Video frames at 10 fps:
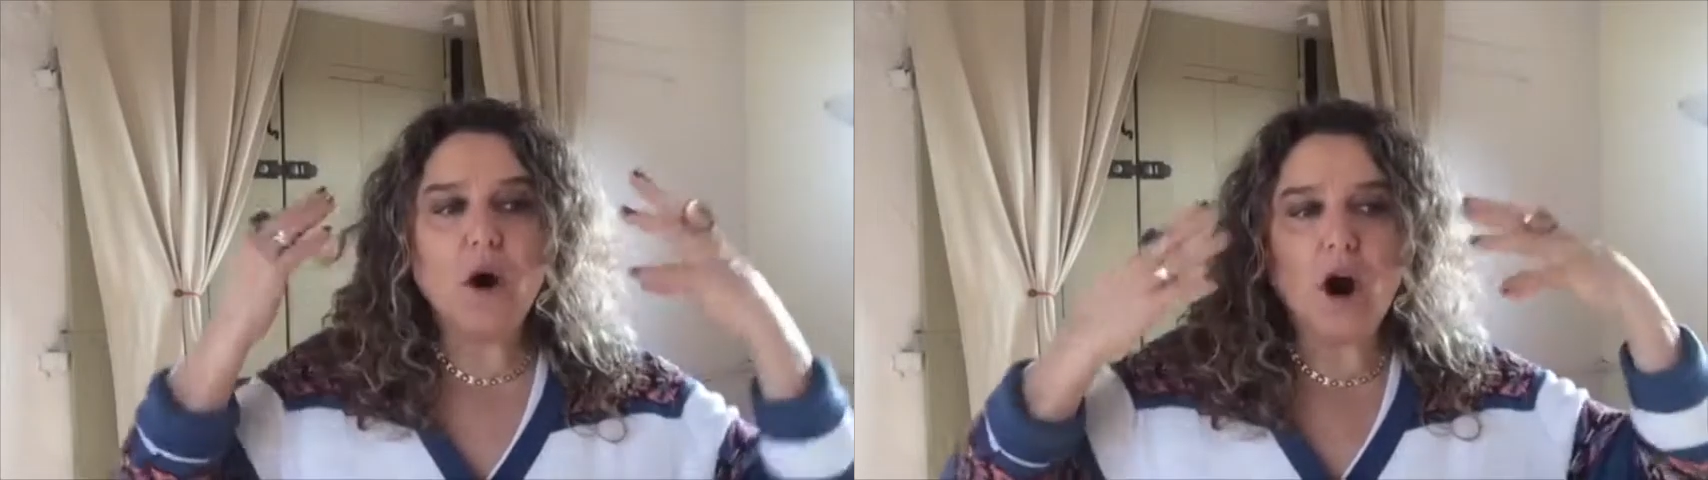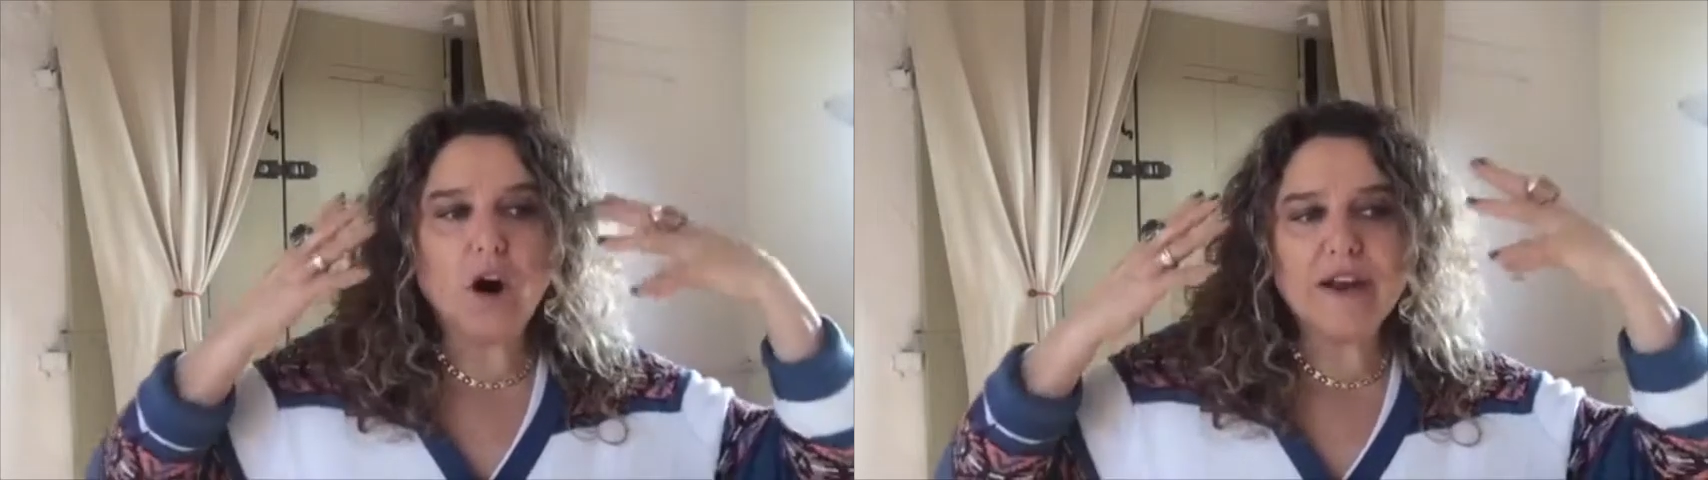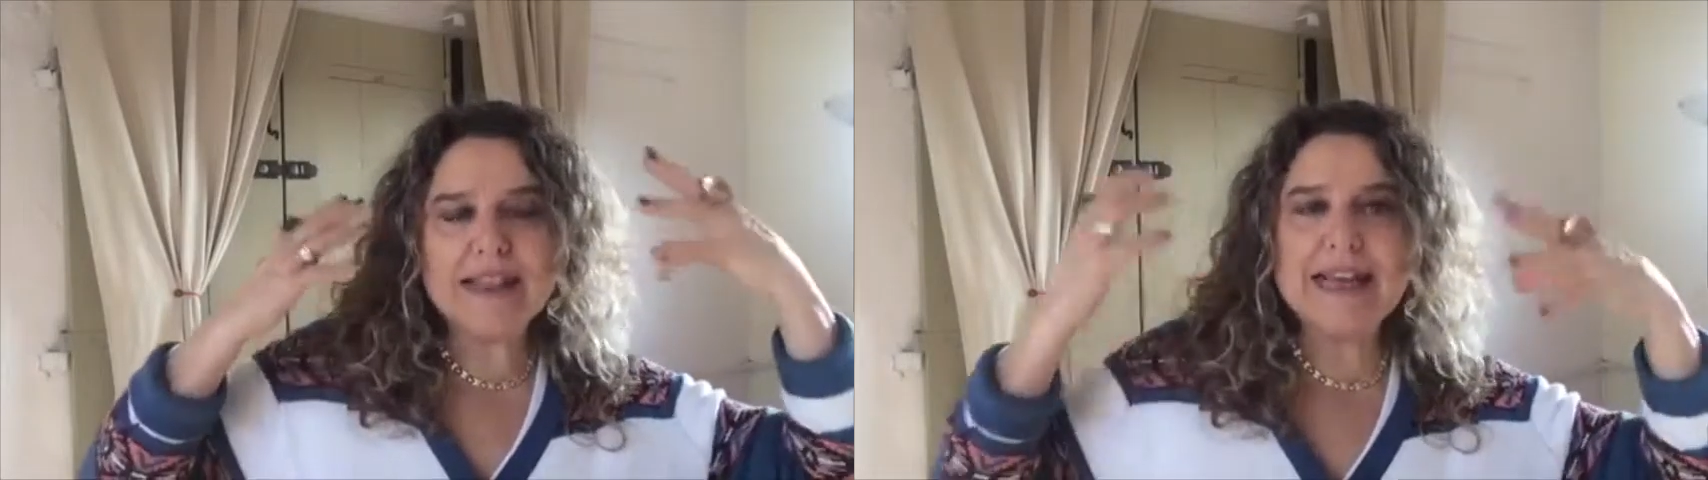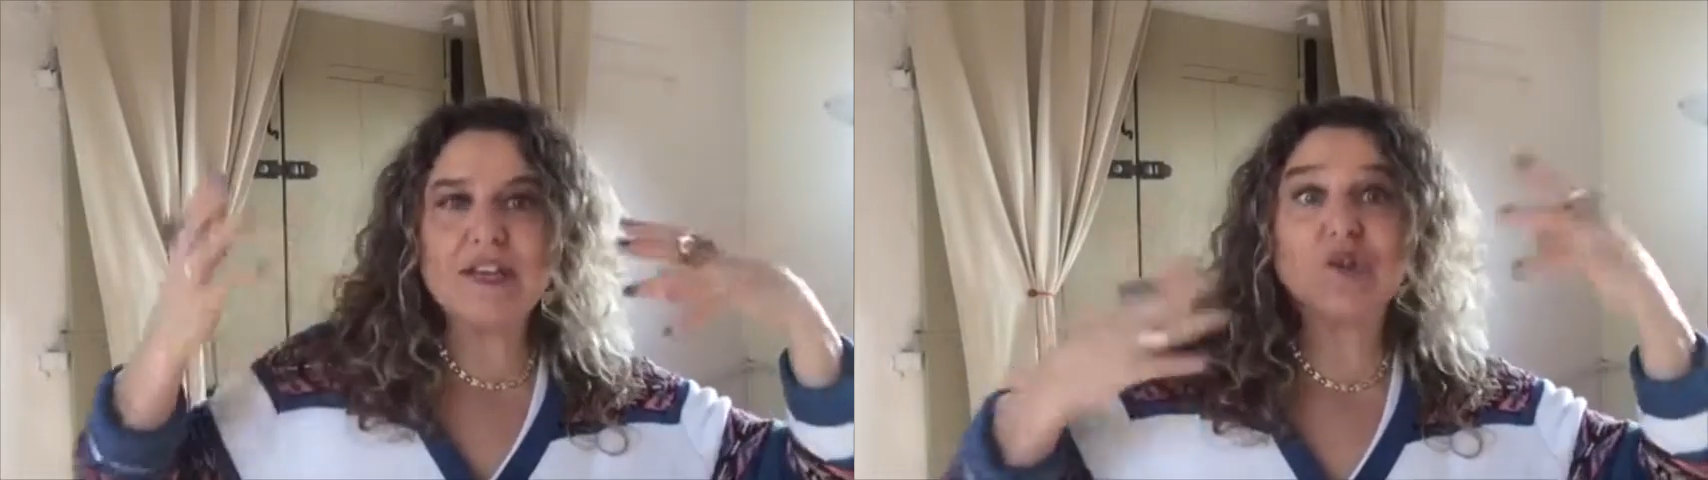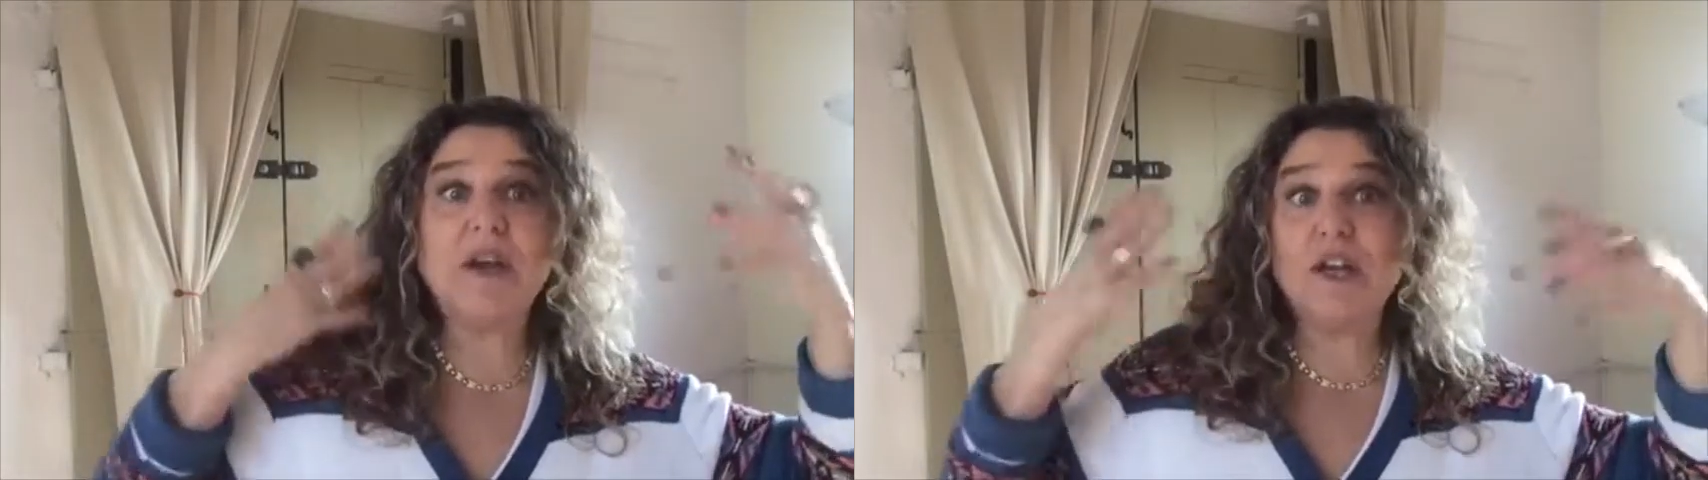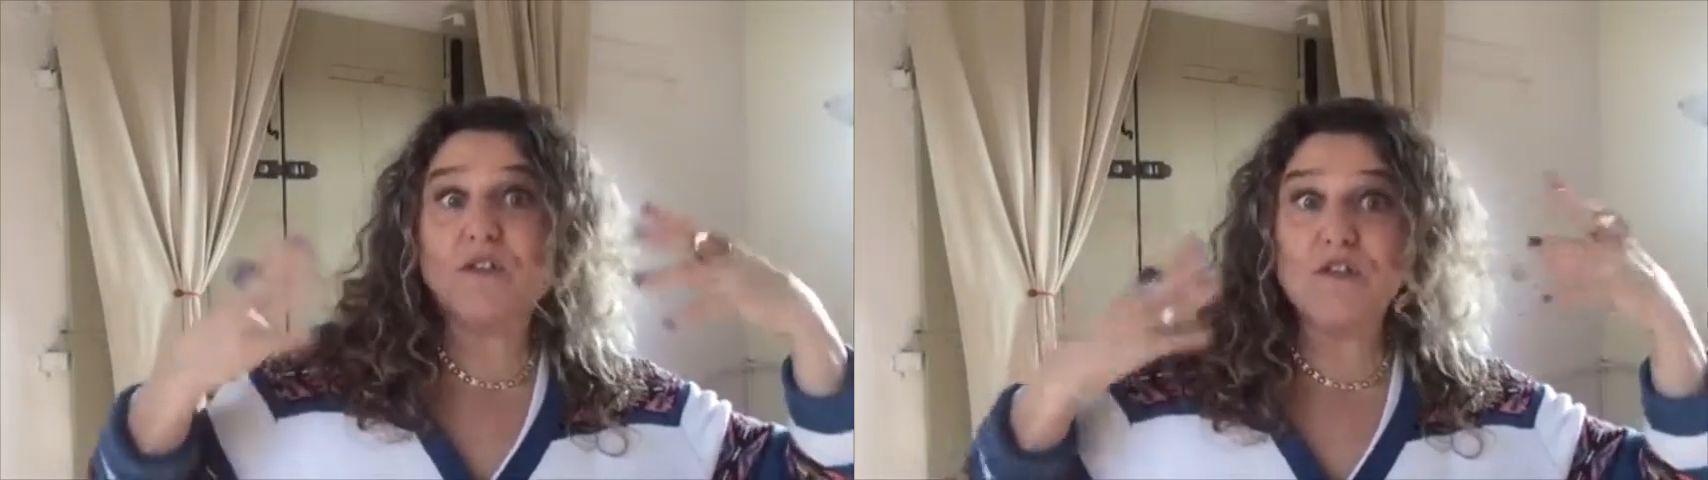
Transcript: are in that train of